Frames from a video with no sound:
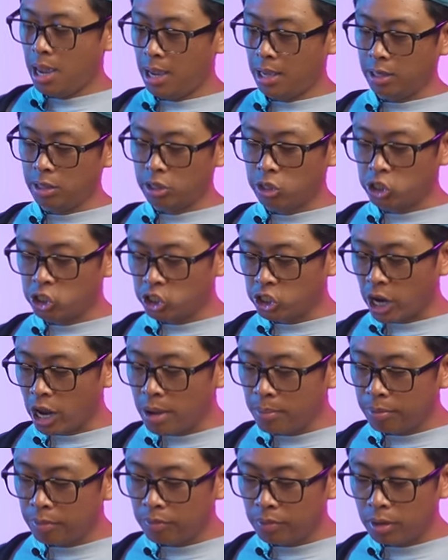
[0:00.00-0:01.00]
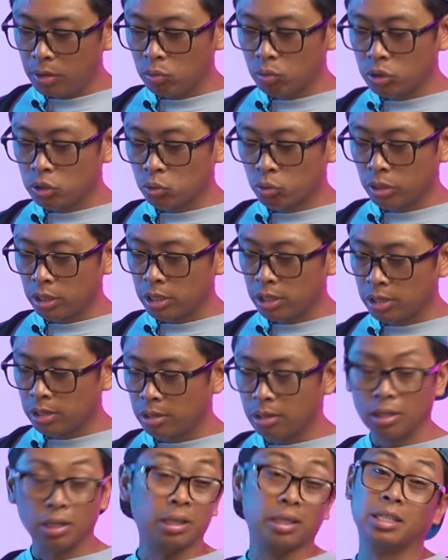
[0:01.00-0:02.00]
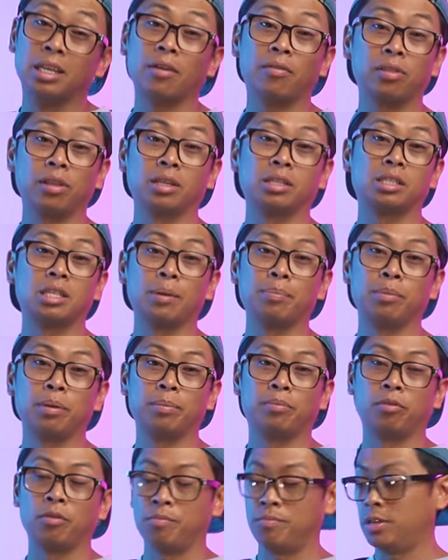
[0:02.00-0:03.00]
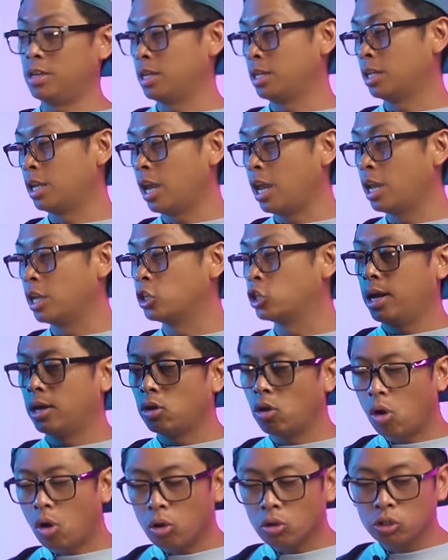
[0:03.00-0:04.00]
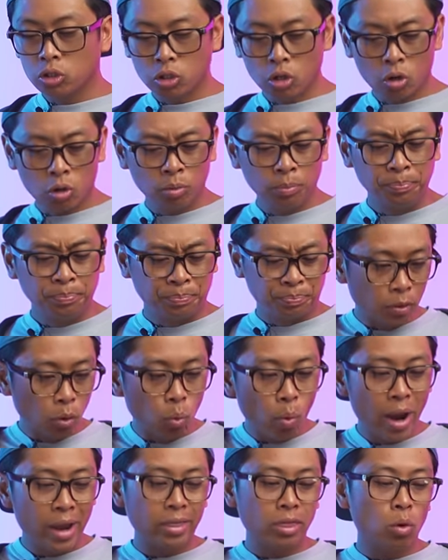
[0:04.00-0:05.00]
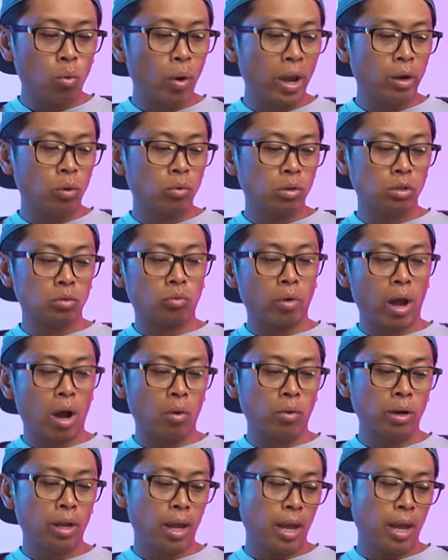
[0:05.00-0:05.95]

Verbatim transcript: and the shape of it was really good. It was definitely a step up from the Engage and also the weight. The weight was around